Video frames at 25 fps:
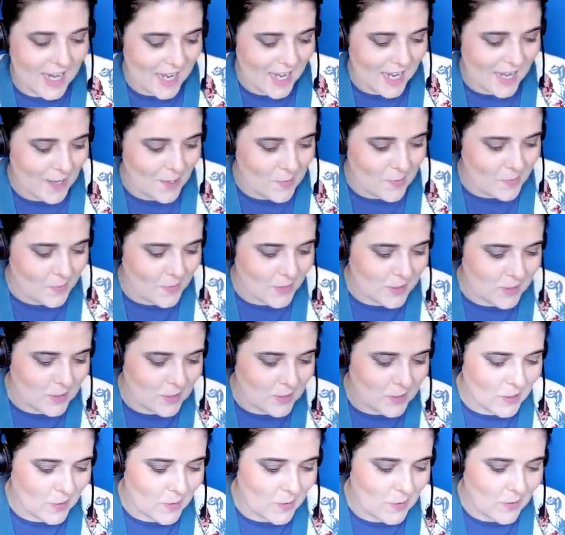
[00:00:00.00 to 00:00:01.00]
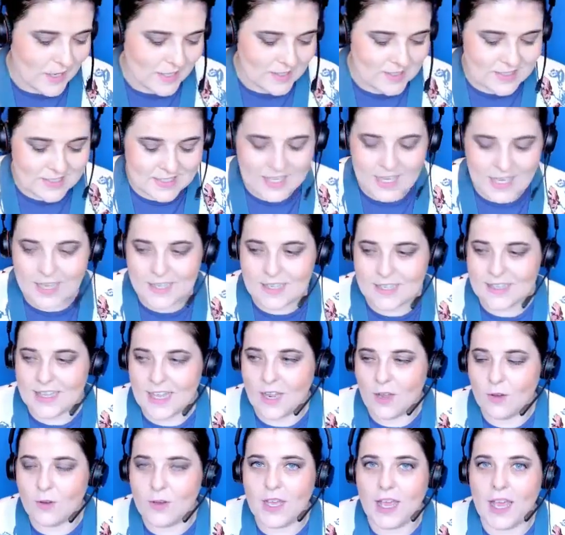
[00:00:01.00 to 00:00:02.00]
um, so I decided
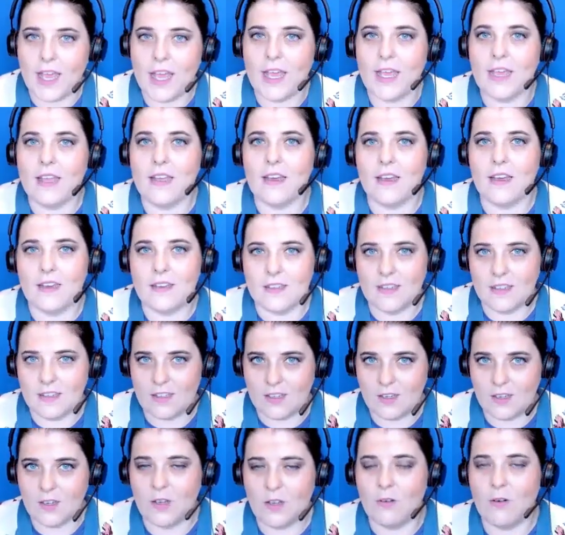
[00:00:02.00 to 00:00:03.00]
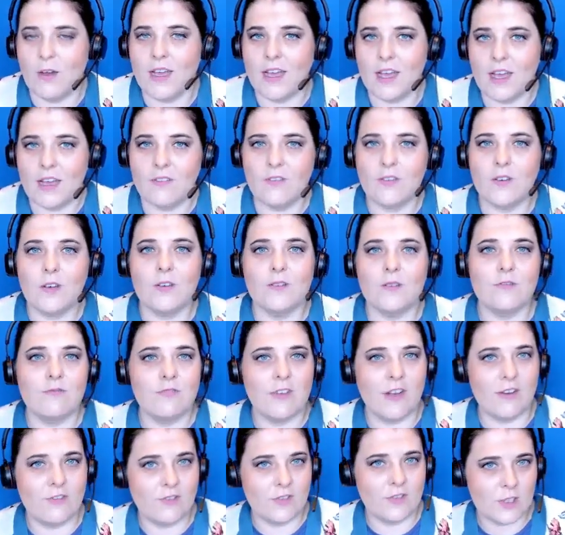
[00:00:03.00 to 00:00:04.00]
that okay, you know, I have all the
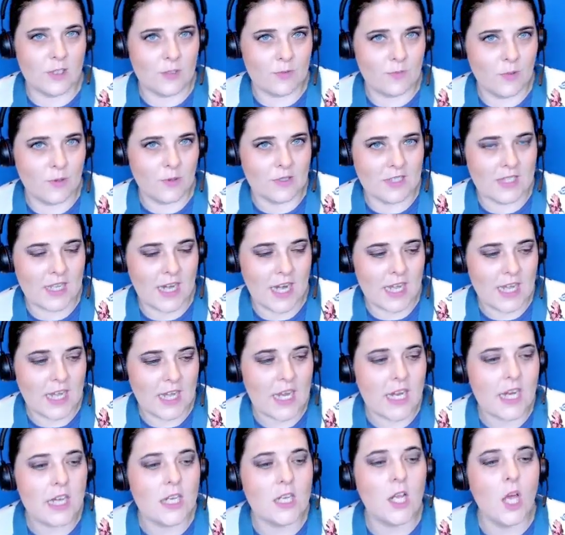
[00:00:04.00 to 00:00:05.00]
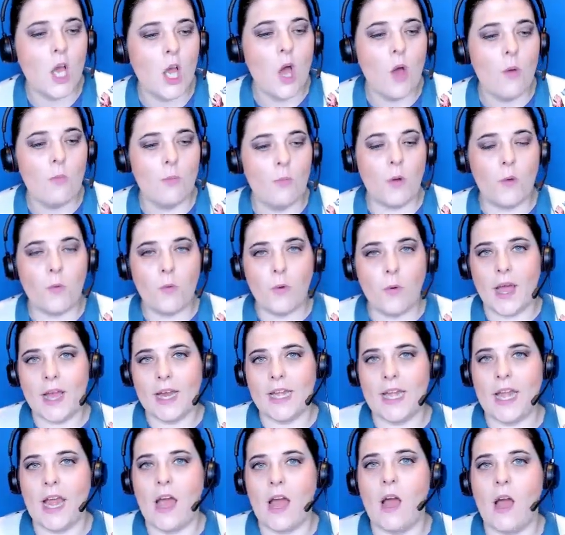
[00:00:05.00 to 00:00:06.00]
reference books that I need, but
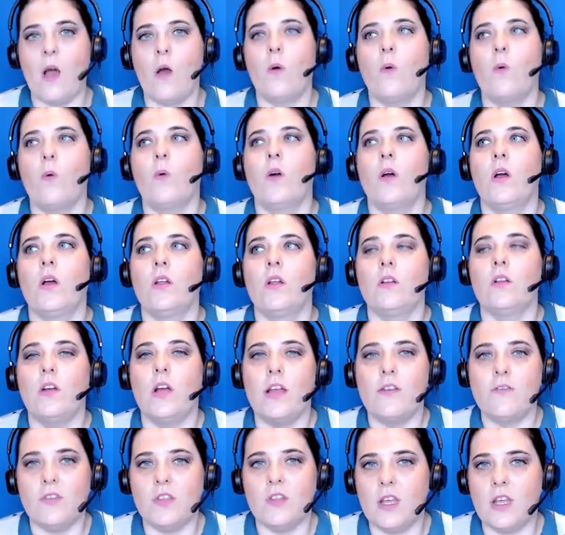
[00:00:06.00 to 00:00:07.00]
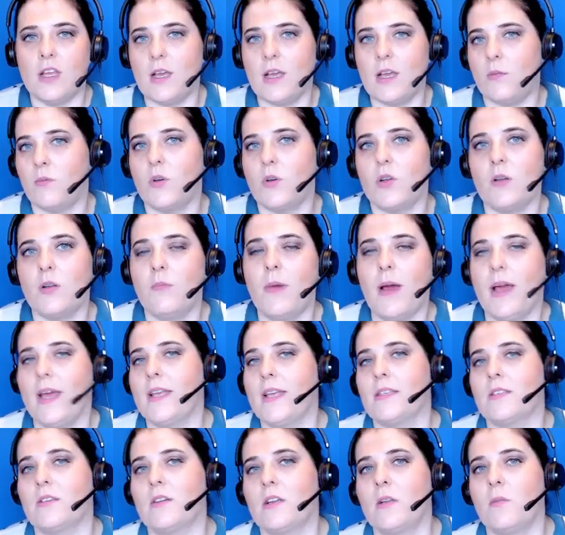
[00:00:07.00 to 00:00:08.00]
right now, everything I'm going to buy
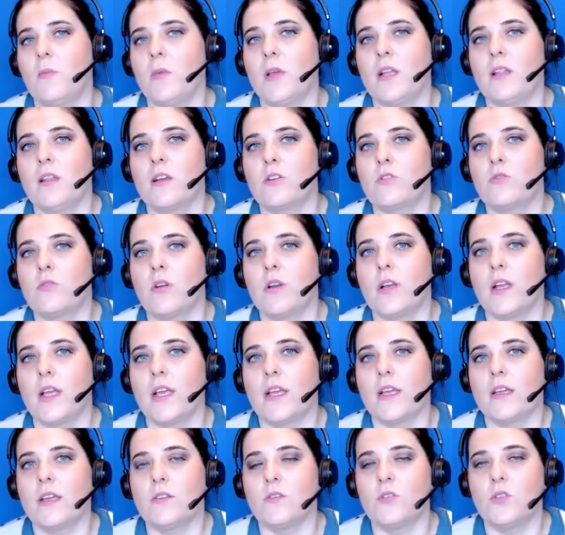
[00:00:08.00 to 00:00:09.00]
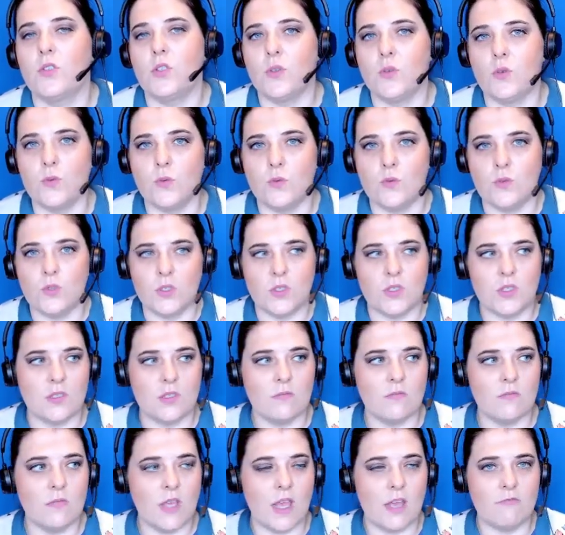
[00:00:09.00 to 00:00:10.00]
is going to be electronic to just
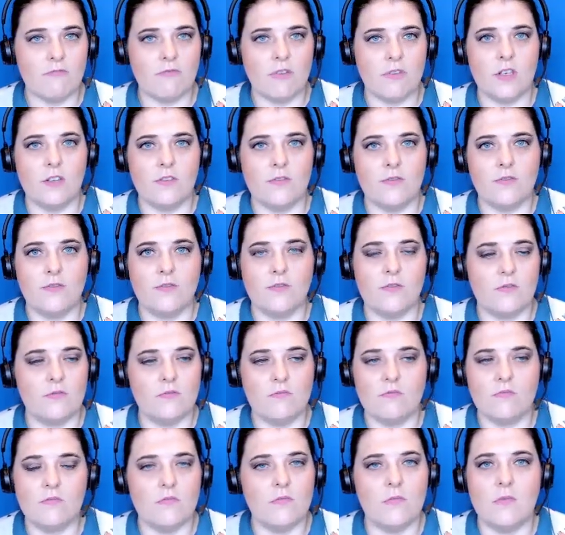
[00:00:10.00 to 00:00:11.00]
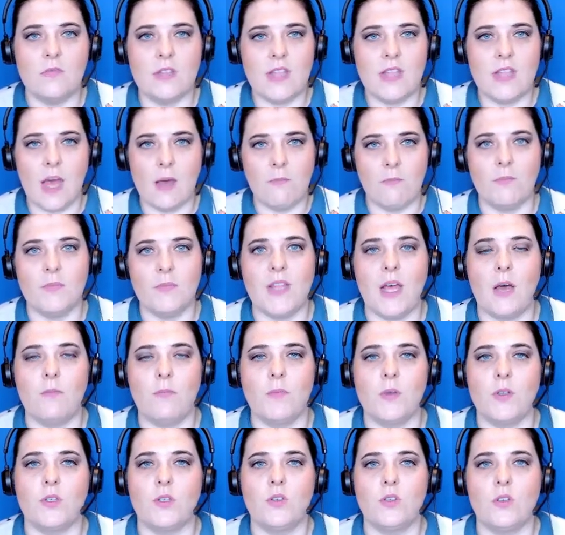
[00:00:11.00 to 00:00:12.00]
get rid of that that
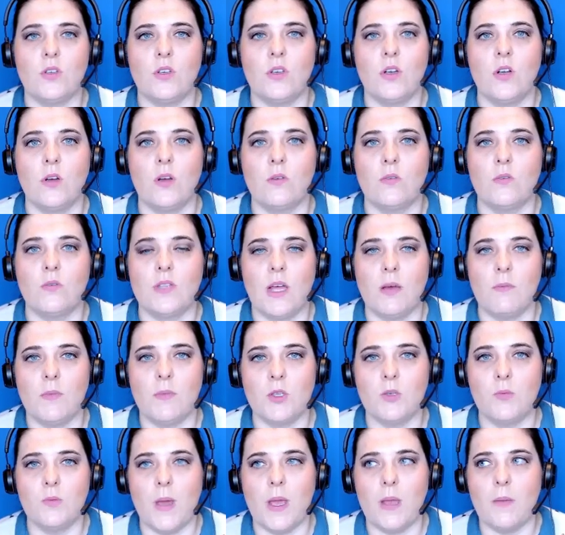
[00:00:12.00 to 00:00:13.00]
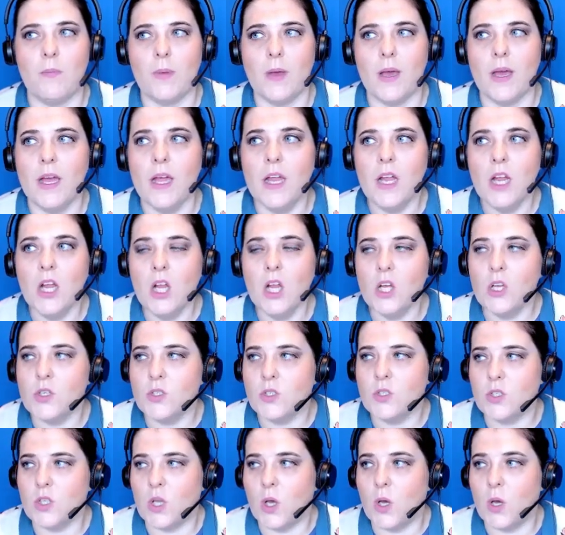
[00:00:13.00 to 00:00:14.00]
much you know that much paper
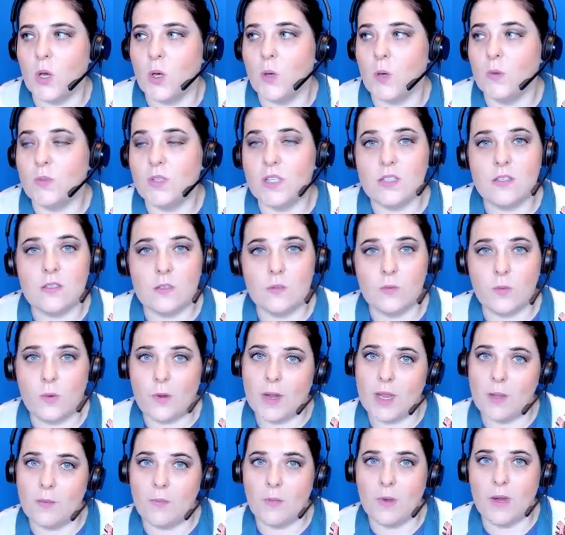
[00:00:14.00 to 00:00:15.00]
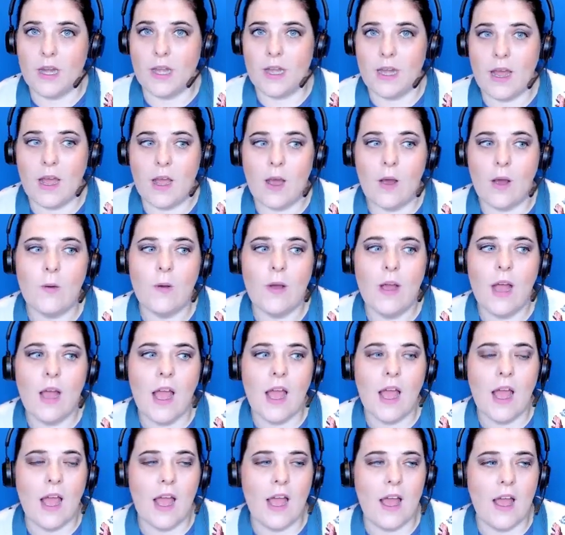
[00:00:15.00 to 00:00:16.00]
so this is where i am right now
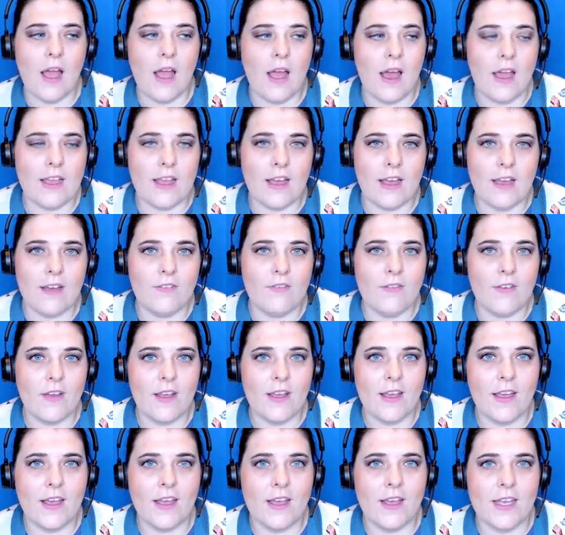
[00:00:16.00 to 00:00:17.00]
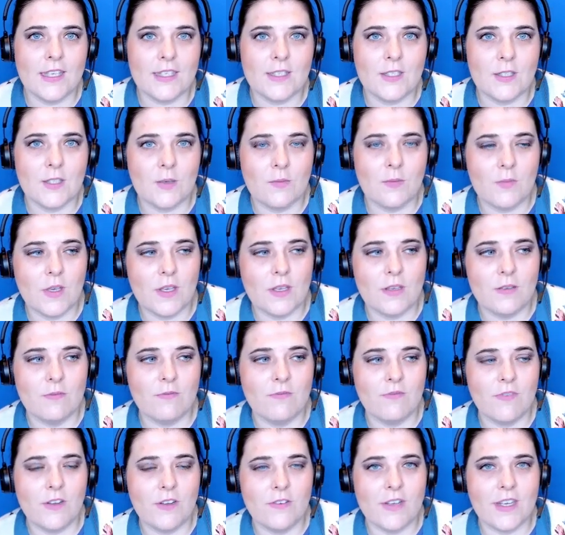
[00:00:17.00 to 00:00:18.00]
uh, i have uh, some uh,
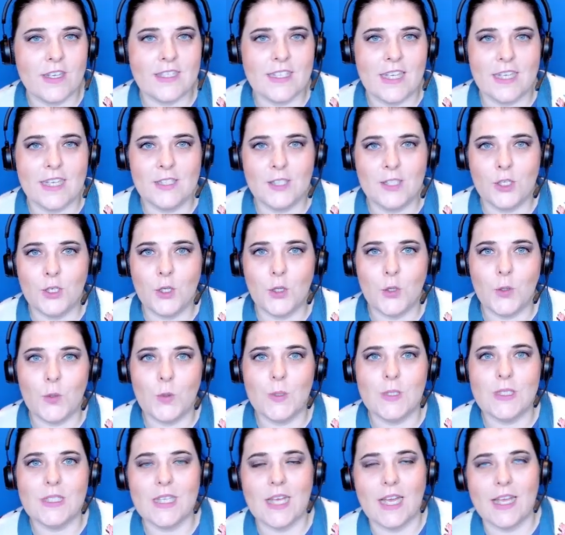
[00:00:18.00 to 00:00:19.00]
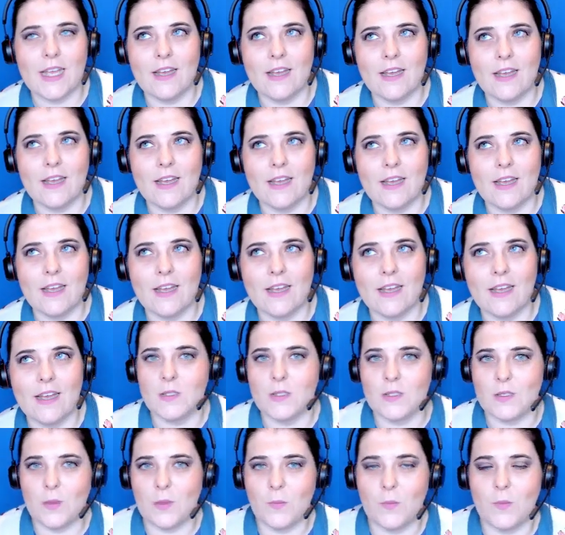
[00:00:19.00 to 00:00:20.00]
very exciting news i have a meeting
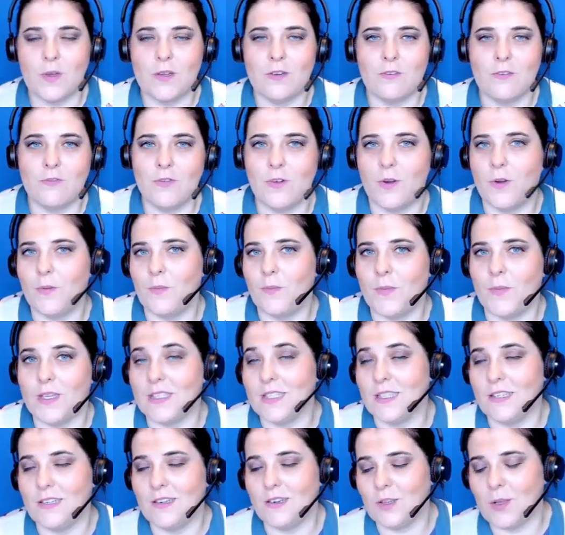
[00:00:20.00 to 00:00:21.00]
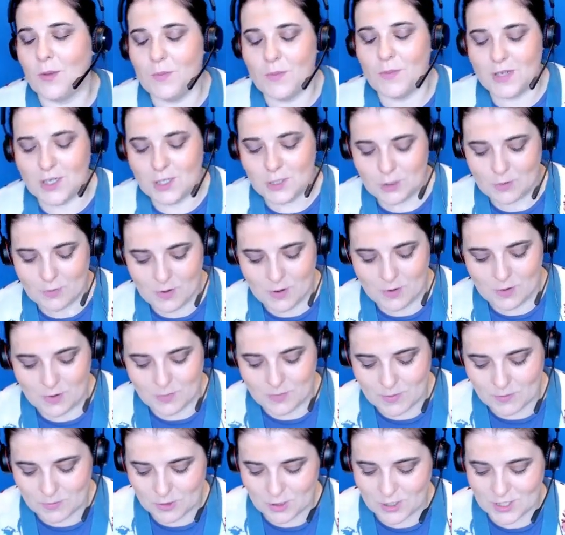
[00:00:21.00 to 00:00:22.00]
with someone from a certain company tomorrow
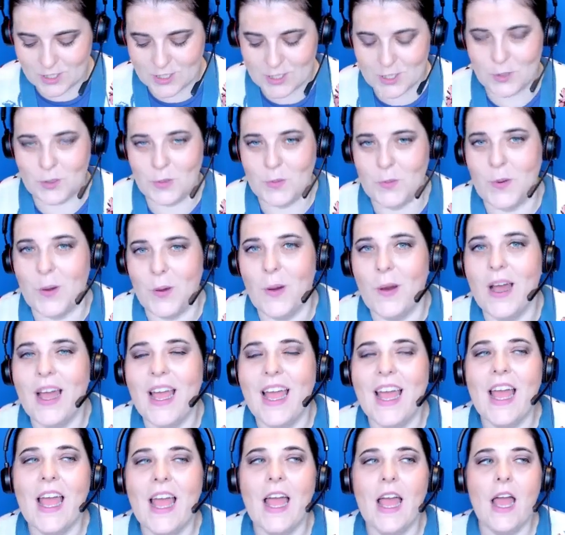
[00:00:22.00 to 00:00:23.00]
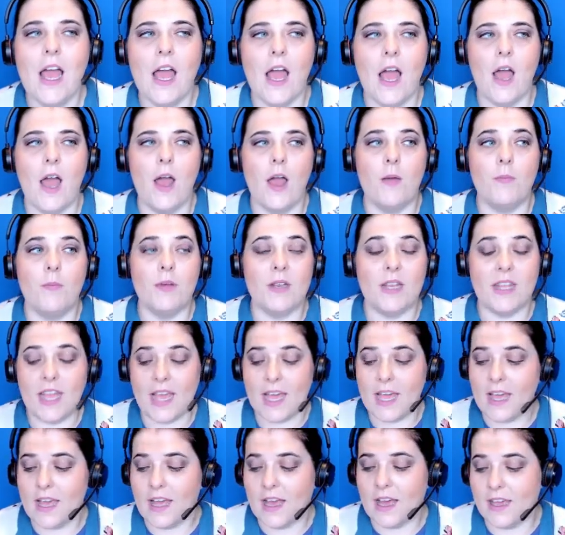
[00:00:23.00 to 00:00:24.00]
and i'm not going to tell you more uh, but
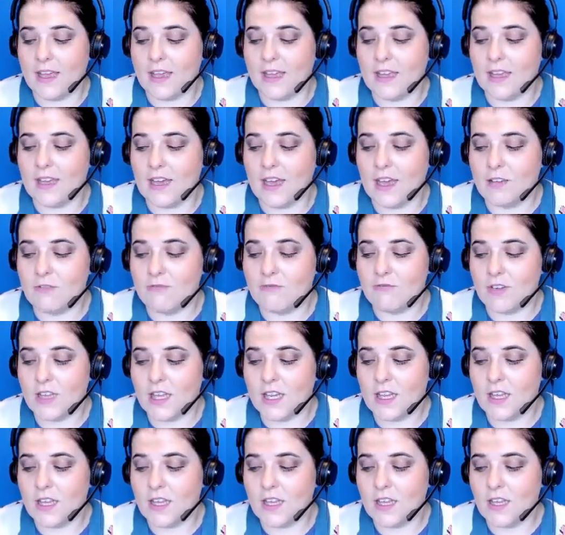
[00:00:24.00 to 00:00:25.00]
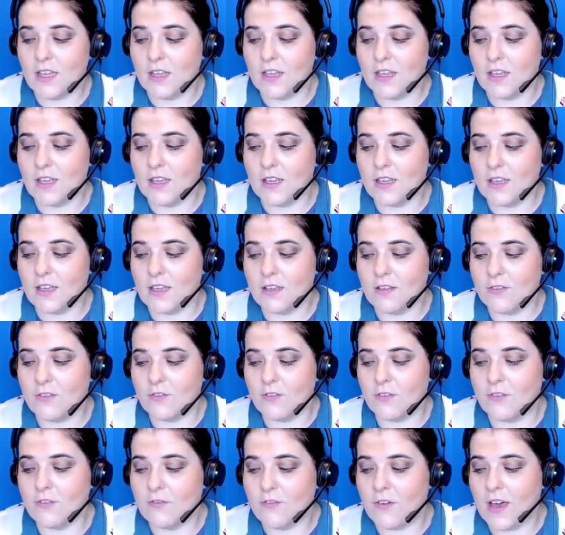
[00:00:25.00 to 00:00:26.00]
yeah i i really
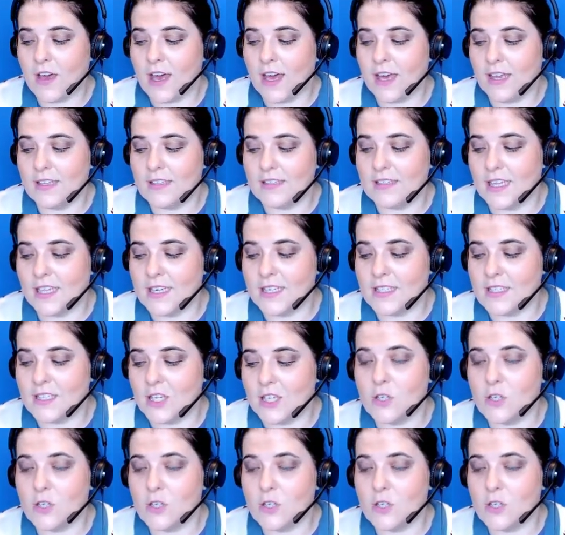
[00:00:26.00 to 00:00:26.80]
find that it's